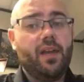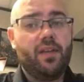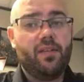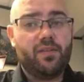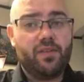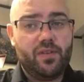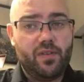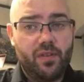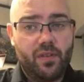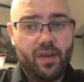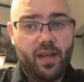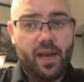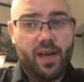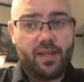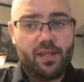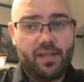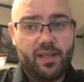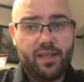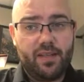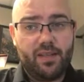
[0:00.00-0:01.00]
If you do
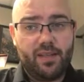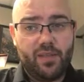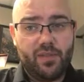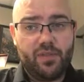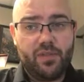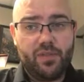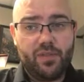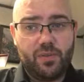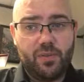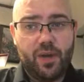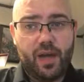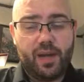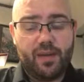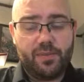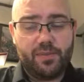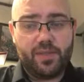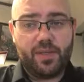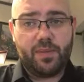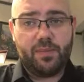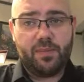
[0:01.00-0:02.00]
not get those 2
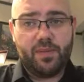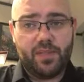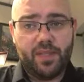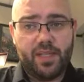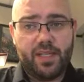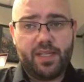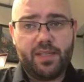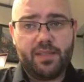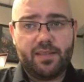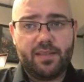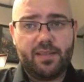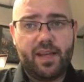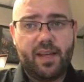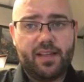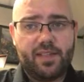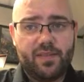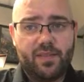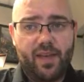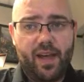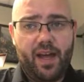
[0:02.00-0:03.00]
items complete
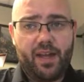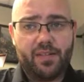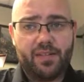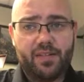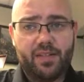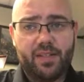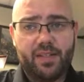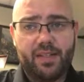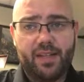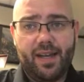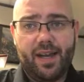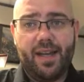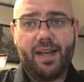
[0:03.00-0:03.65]
satisfactorily,